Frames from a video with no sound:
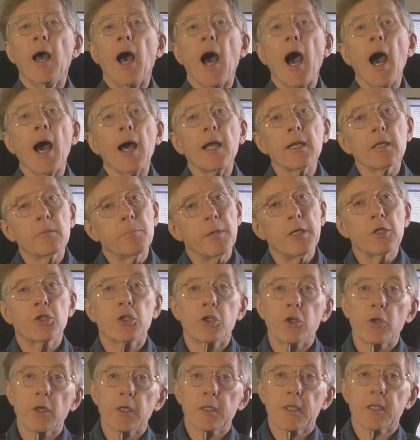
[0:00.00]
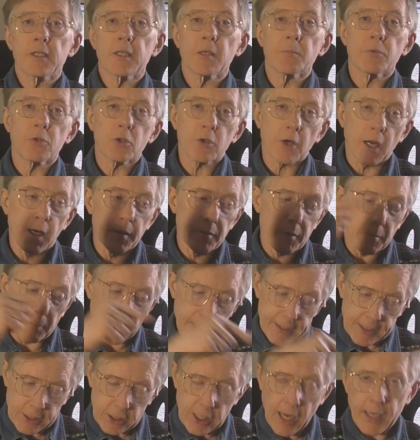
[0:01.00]
and be sure to subscribe to
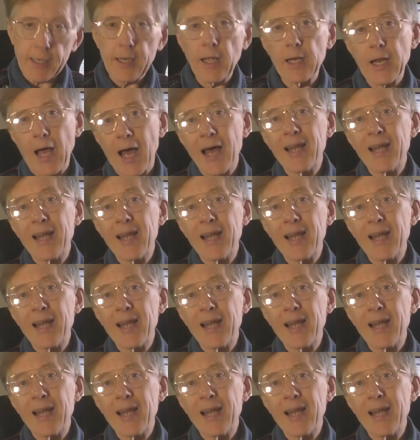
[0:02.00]
my channel